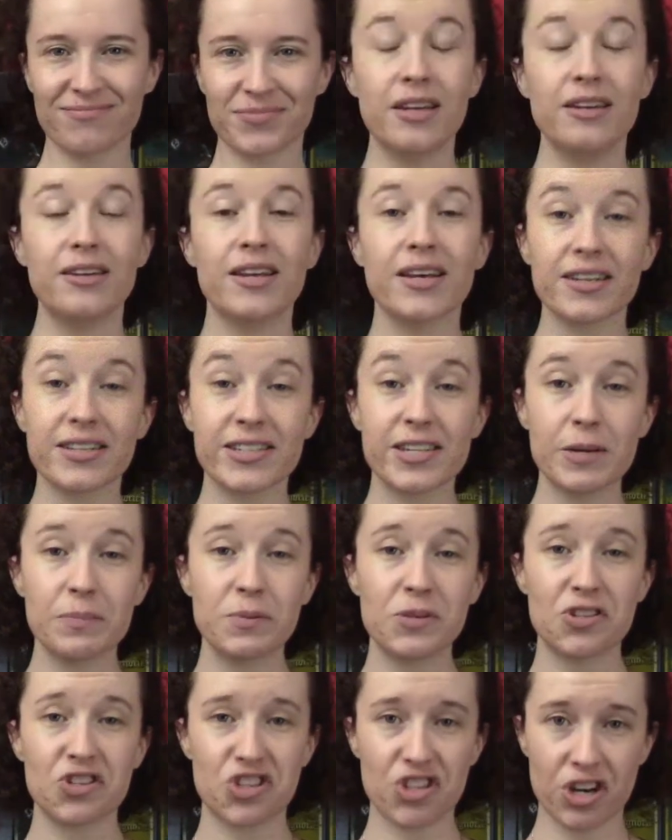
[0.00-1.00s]
Next up
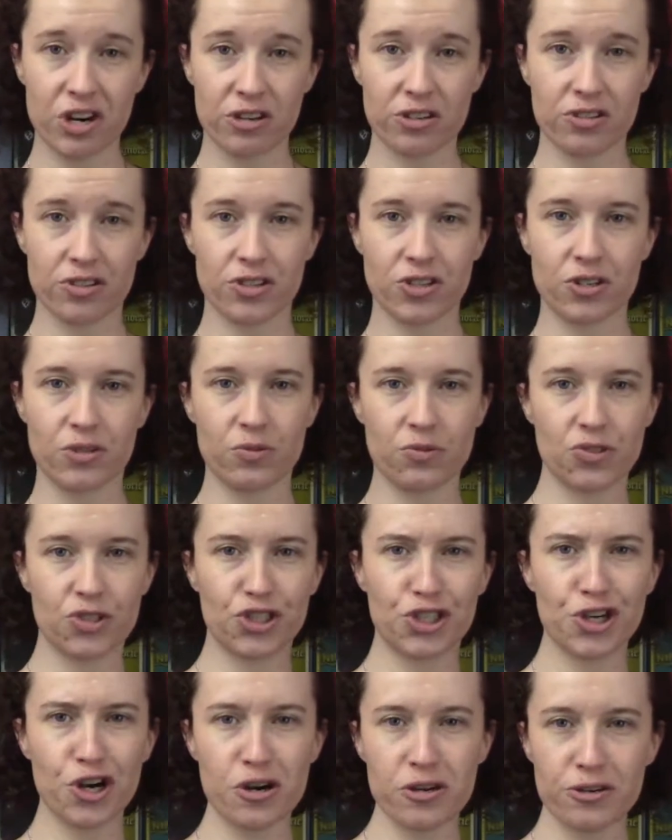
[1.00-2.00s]
is Charterstone.
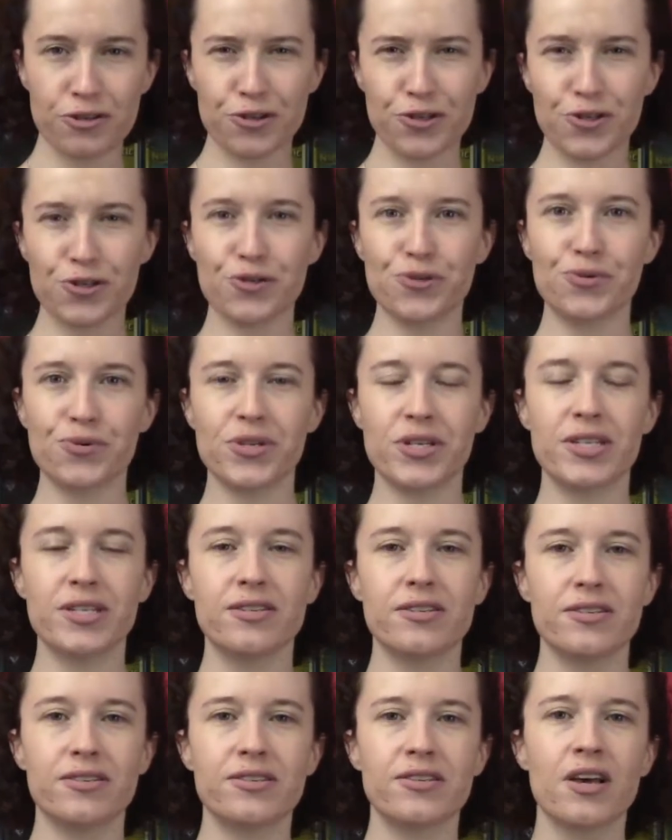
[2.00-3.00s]
Charterstone
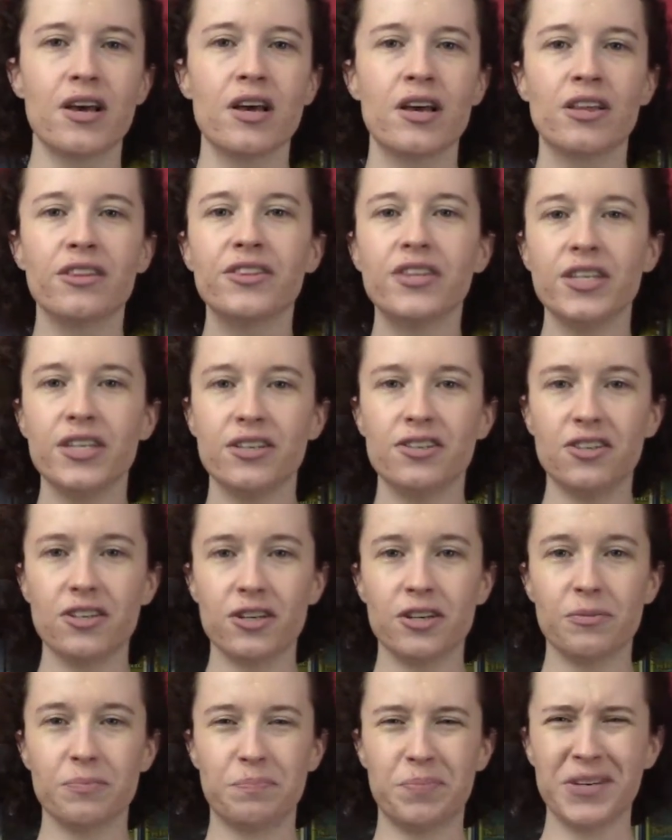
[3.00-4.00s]
is
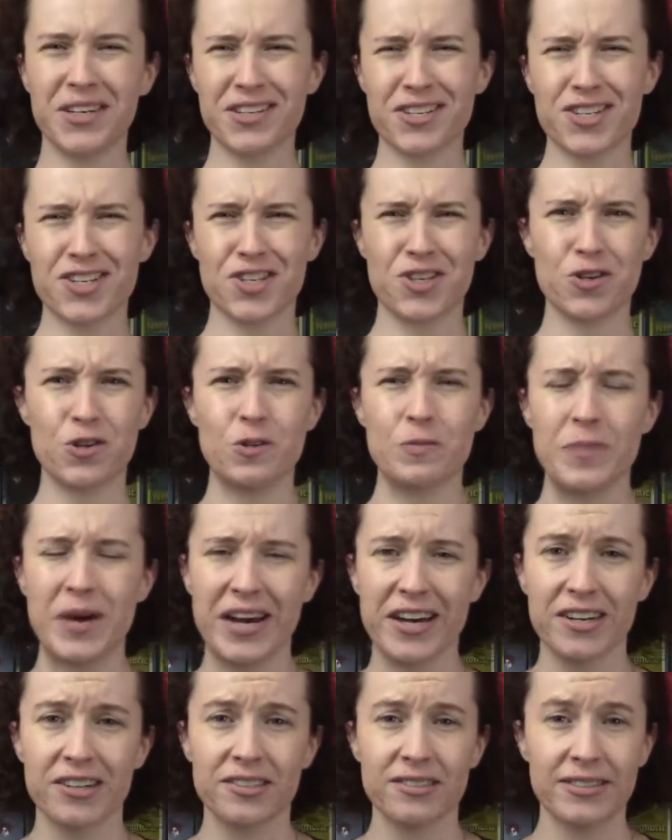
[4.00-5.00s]
the big
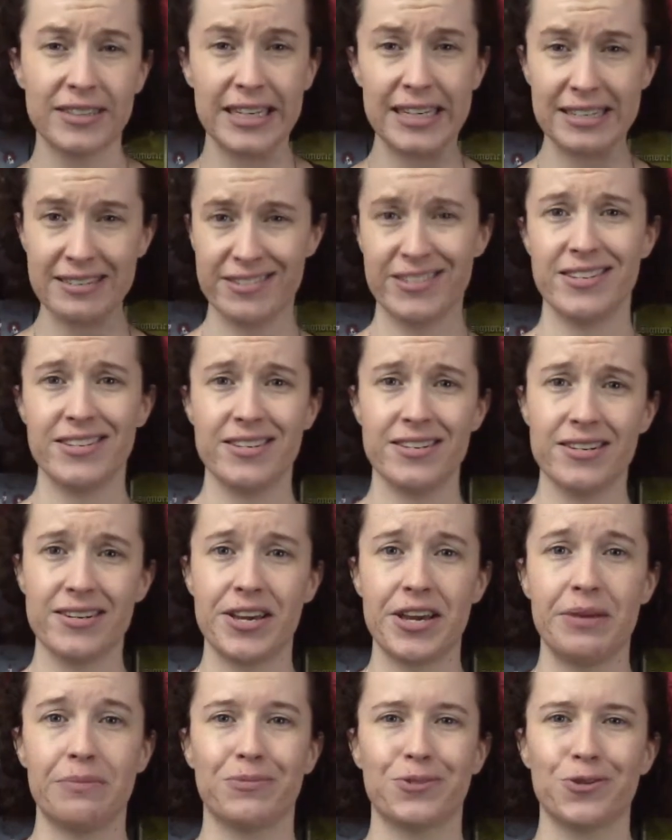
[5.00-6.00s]
Stonemaier legacy
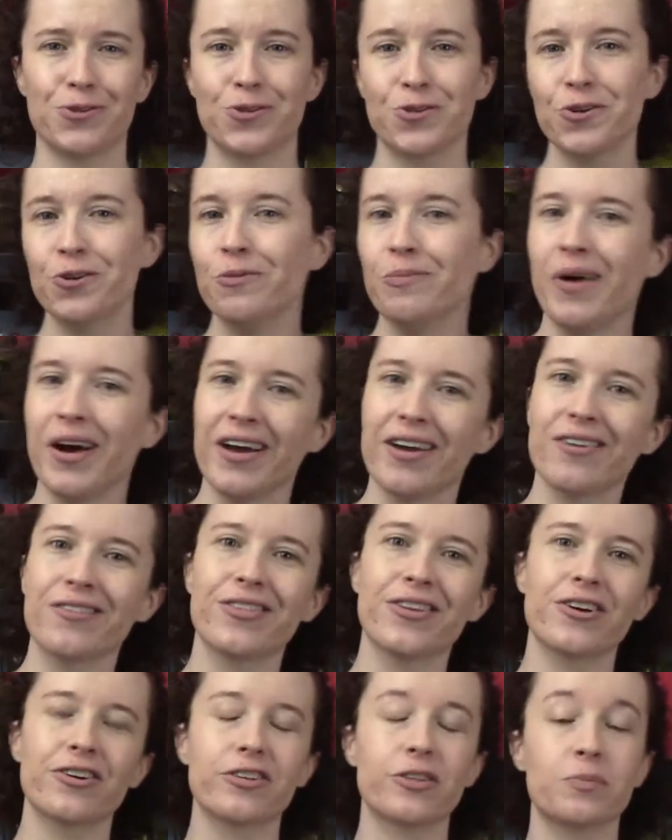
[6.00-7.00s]
game. So Stonemaier,
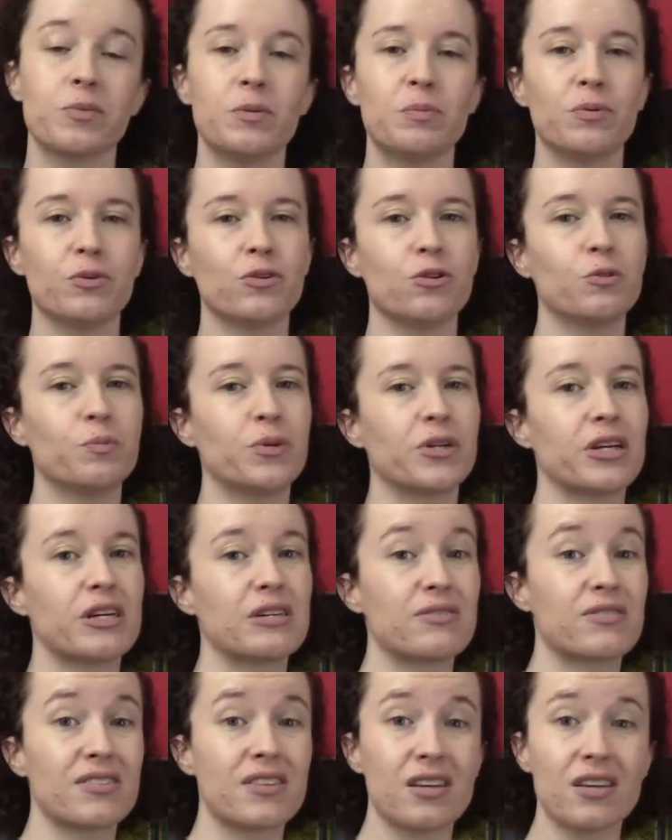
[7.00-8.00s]
they're the people who put
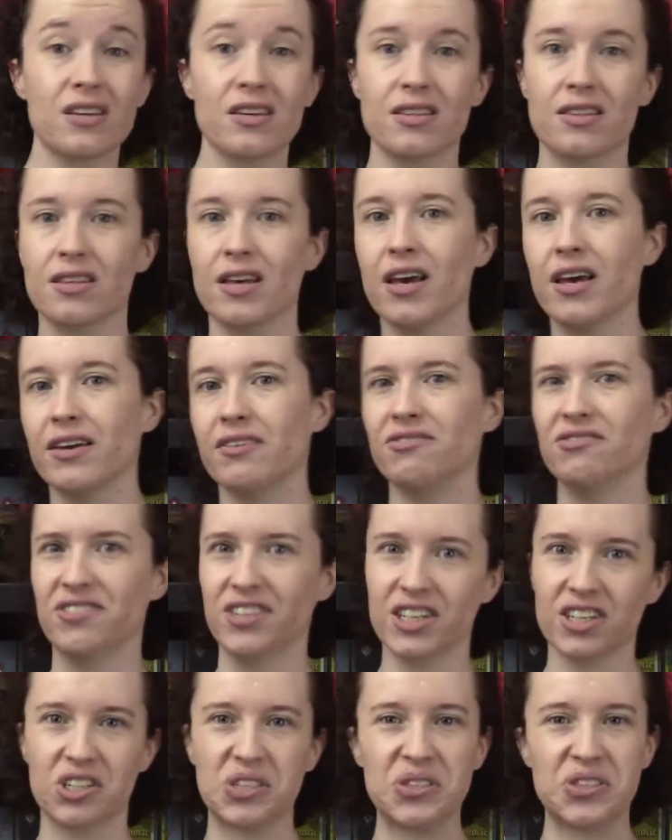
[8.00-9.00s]
out Scythe and
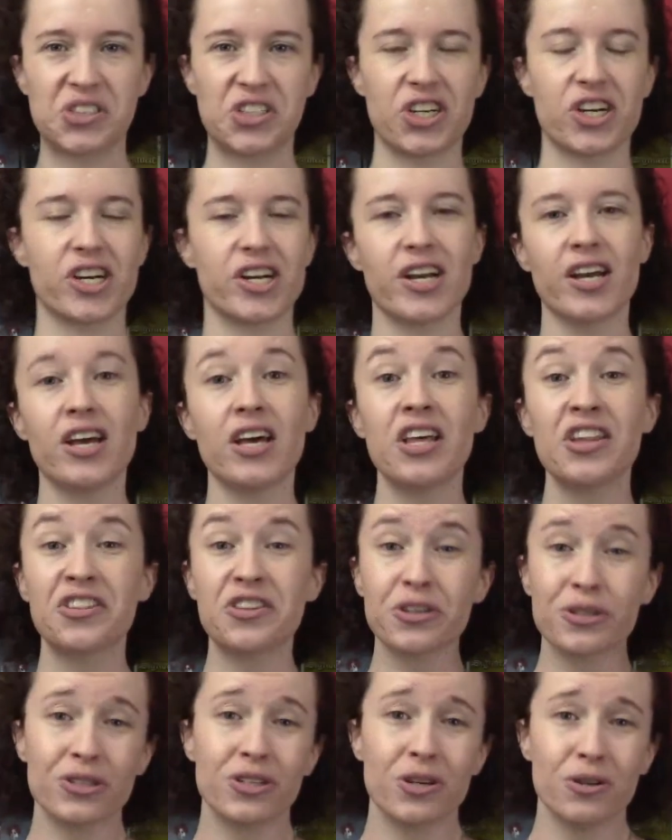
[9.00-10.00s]
Viticulture.
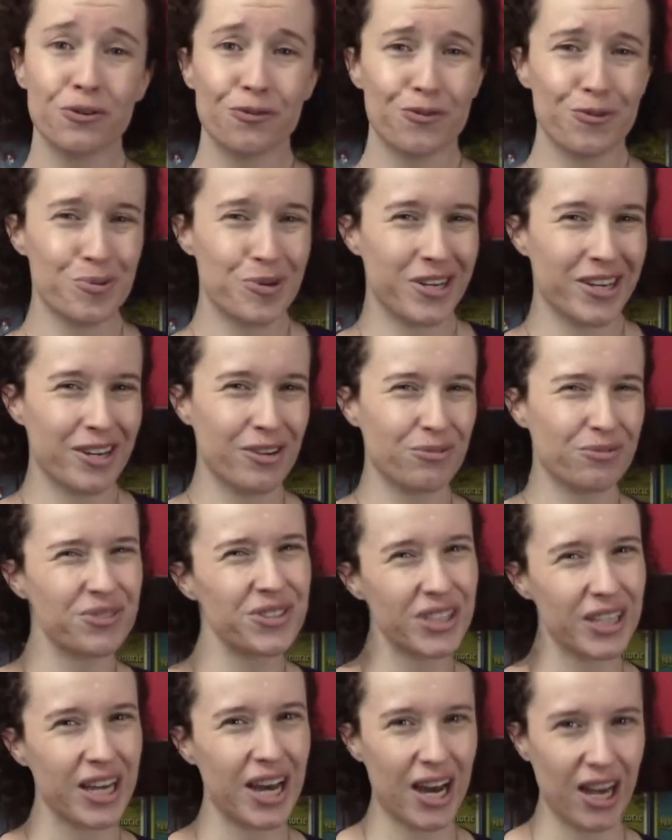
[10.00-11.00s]
They're known for putting out
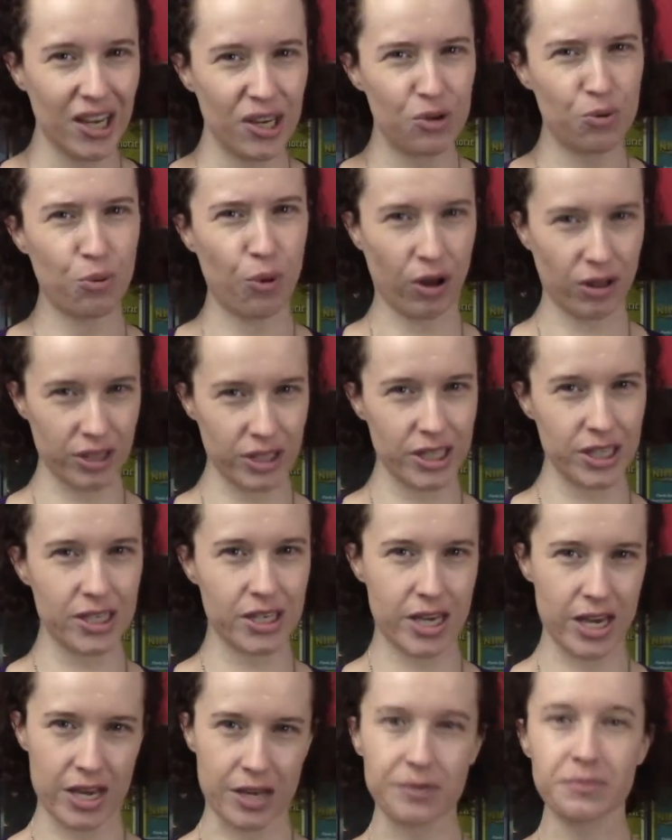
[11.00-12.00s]
really high quality
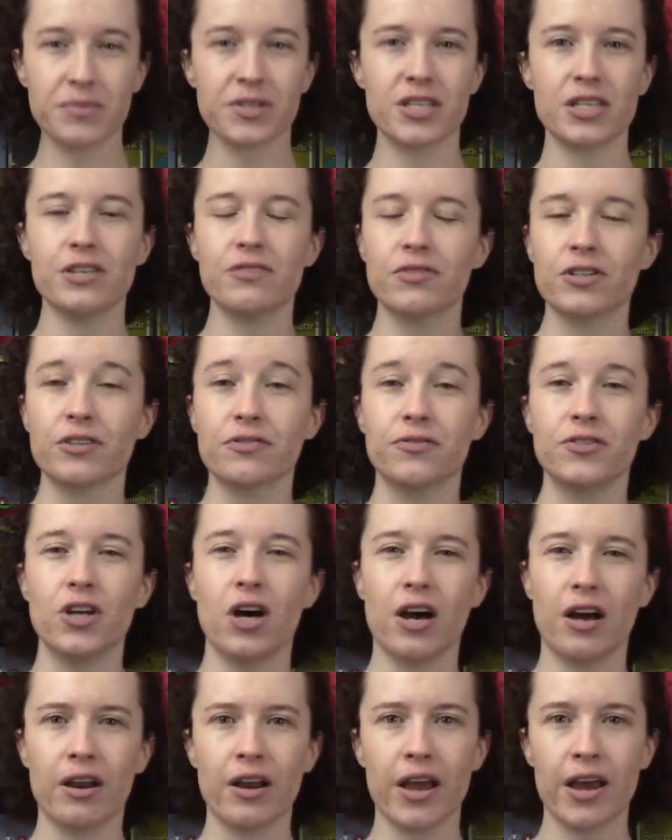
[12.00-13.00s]
games, even if
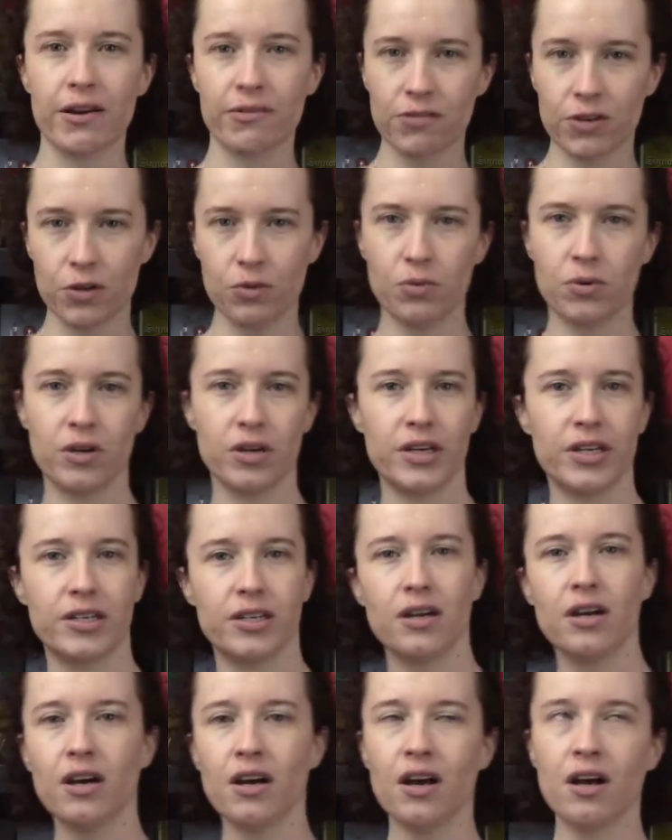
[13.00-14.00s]
not everyone
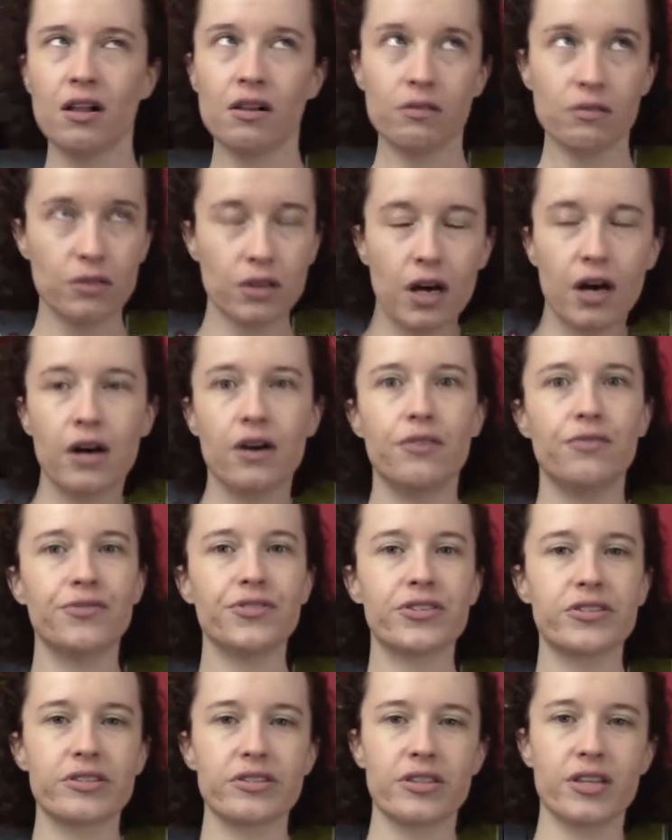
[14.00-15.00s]

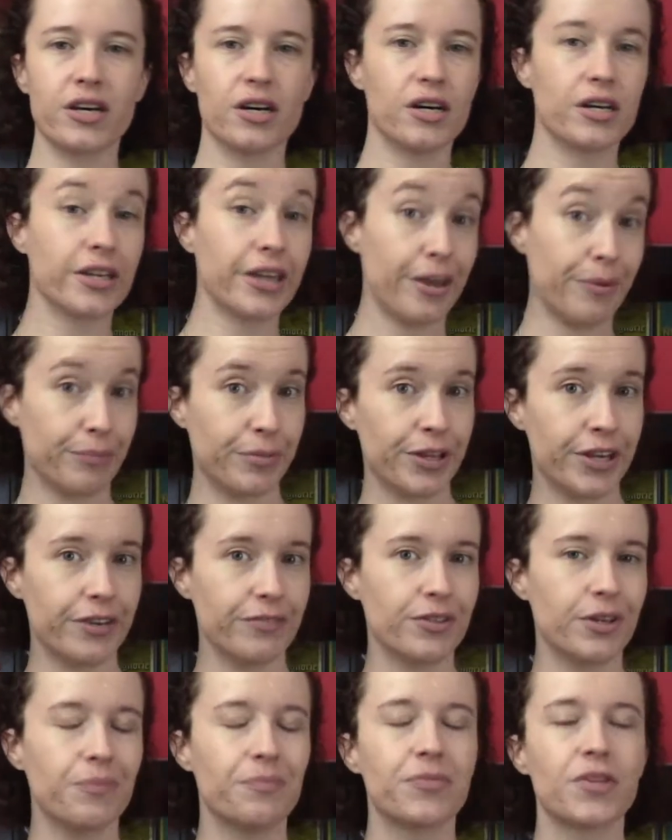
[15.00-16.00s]
loves the gameplay of
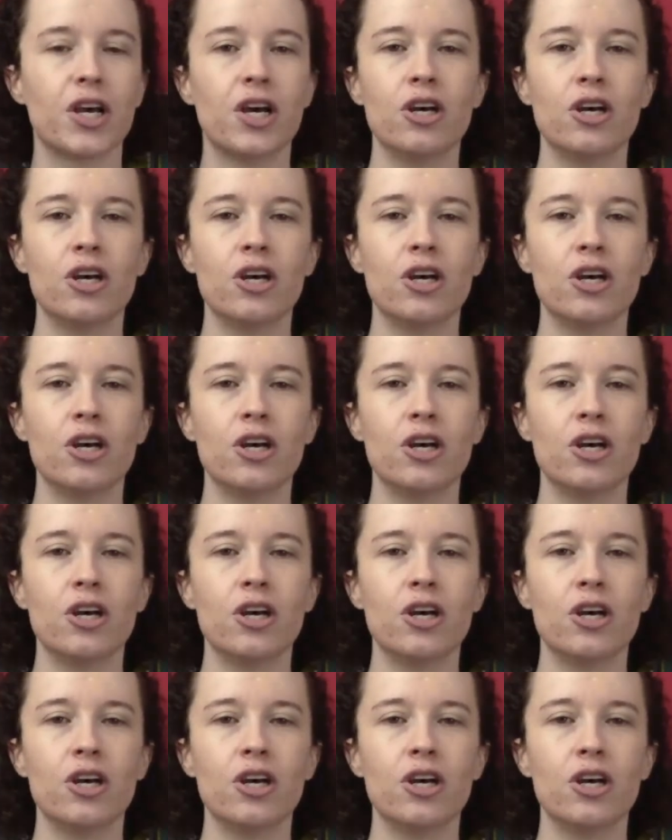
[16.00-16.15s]
them.